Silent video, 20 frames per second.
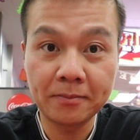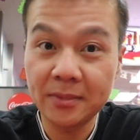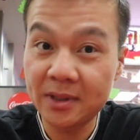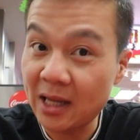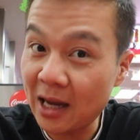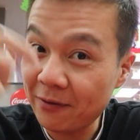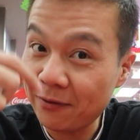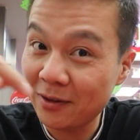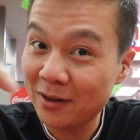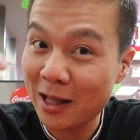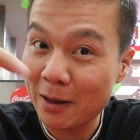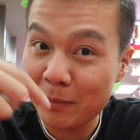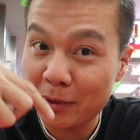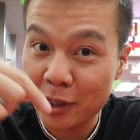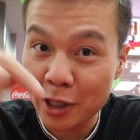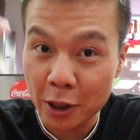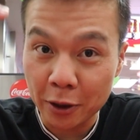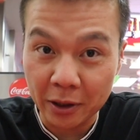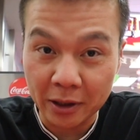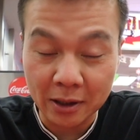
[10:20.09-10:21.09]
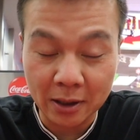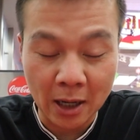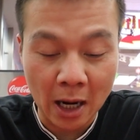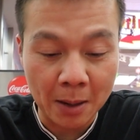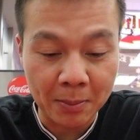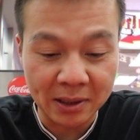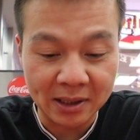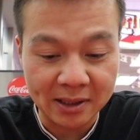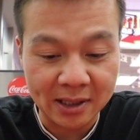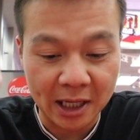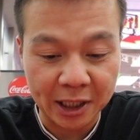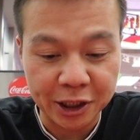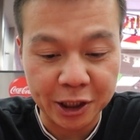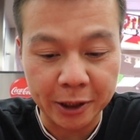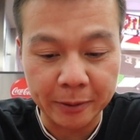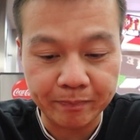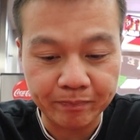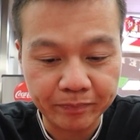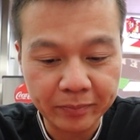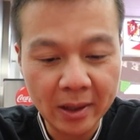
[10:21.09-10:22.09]
definitely let me know in the comment
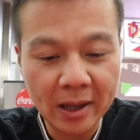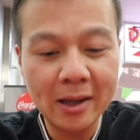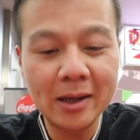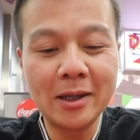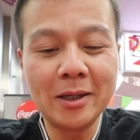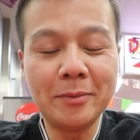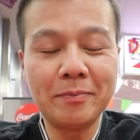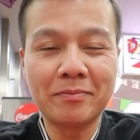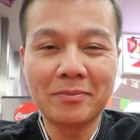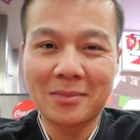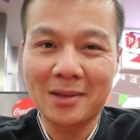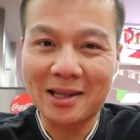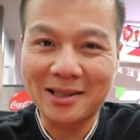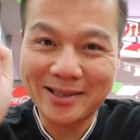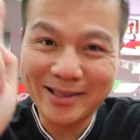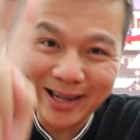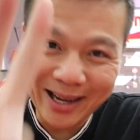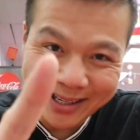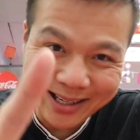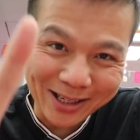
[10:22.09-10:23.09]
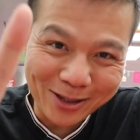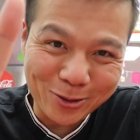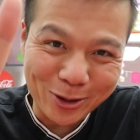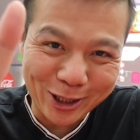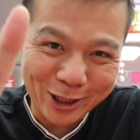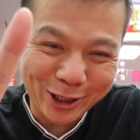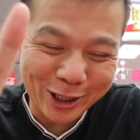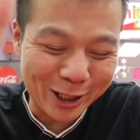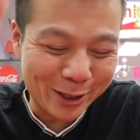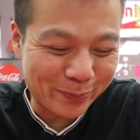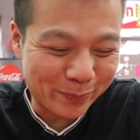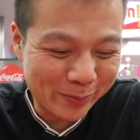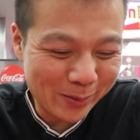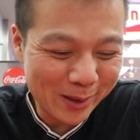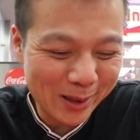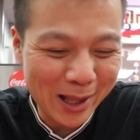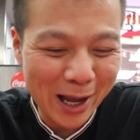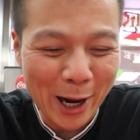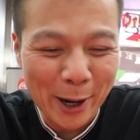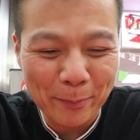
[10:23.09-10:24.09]
section. The second question
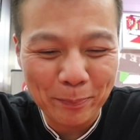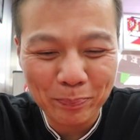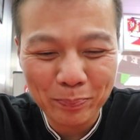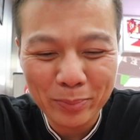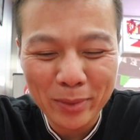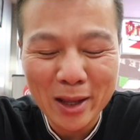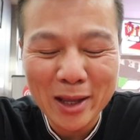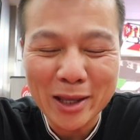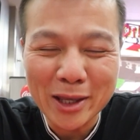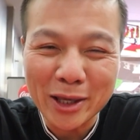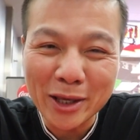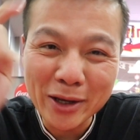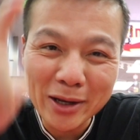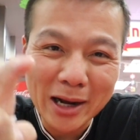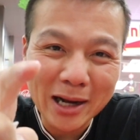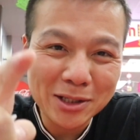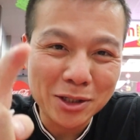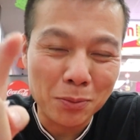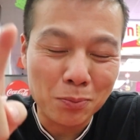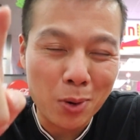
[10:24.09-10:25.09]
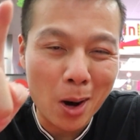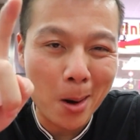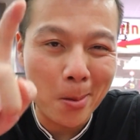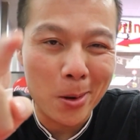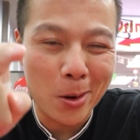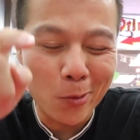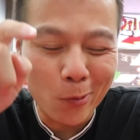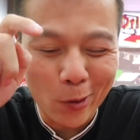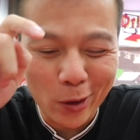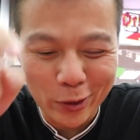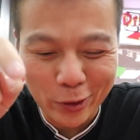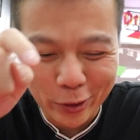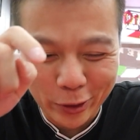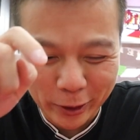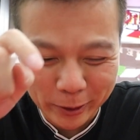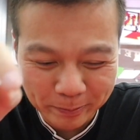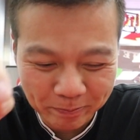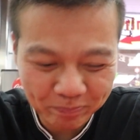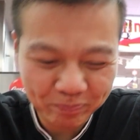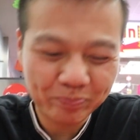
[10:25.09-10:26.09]
that you guys are probably
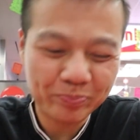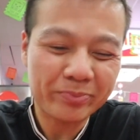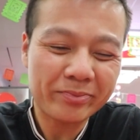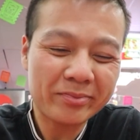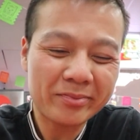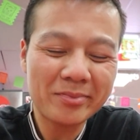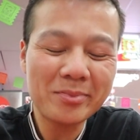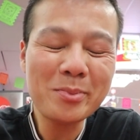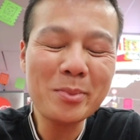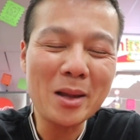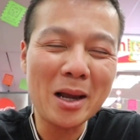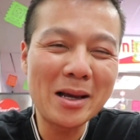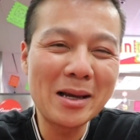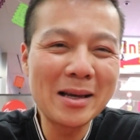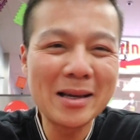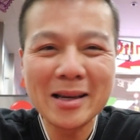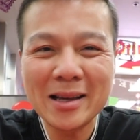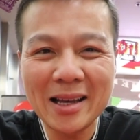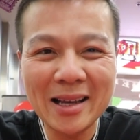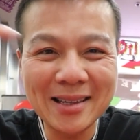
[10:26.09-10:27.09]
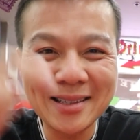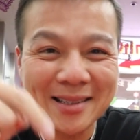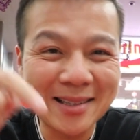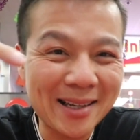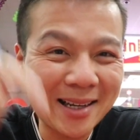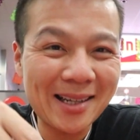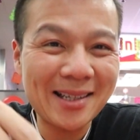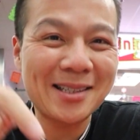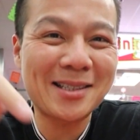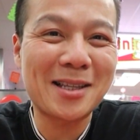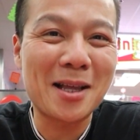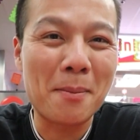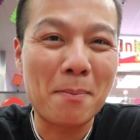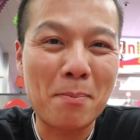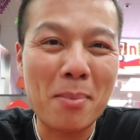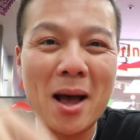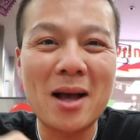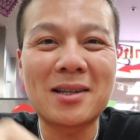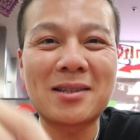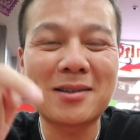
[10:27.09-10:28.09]
wondering, is this the
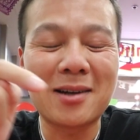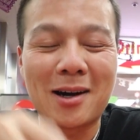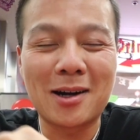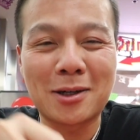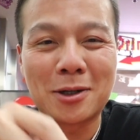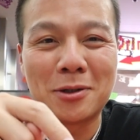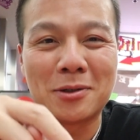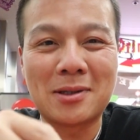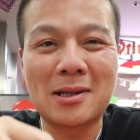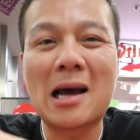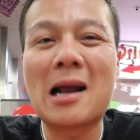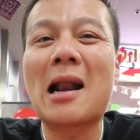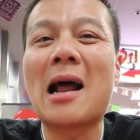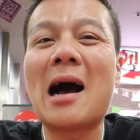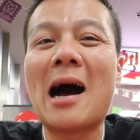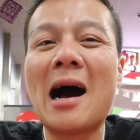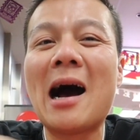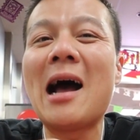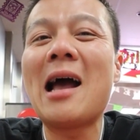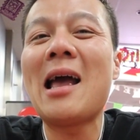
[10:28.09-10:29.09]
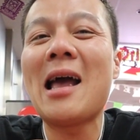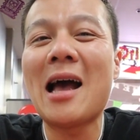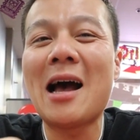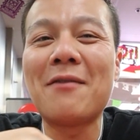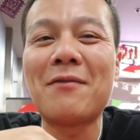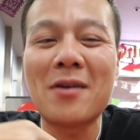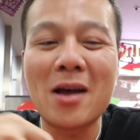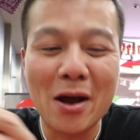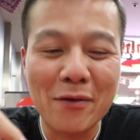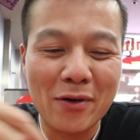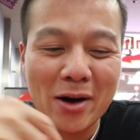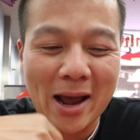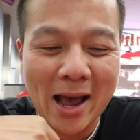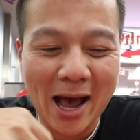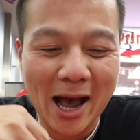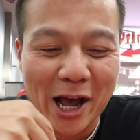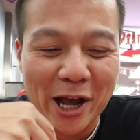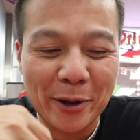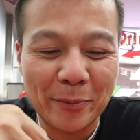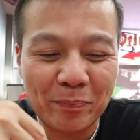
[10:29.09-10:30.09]
best tacos that I have ever
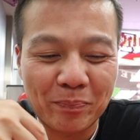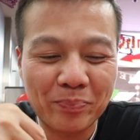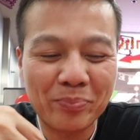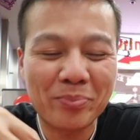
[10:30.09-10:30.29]
had?